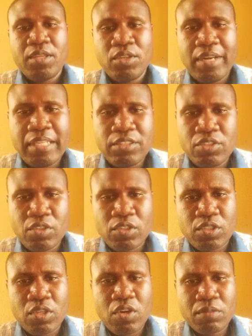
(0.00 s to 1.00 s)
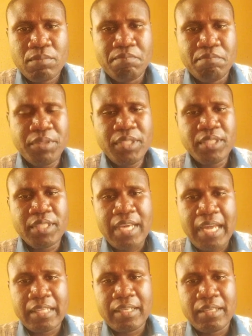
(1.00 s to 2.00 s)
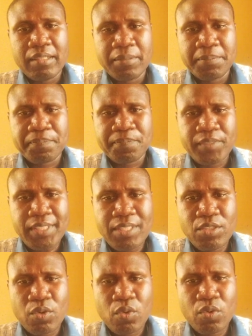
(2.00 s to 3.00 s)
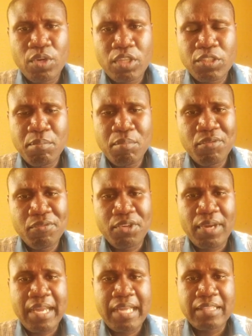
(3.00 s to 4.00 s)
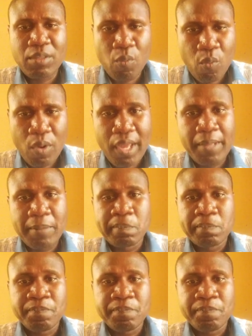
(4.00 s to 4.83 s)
Your hands just got big and you could not move your hand the way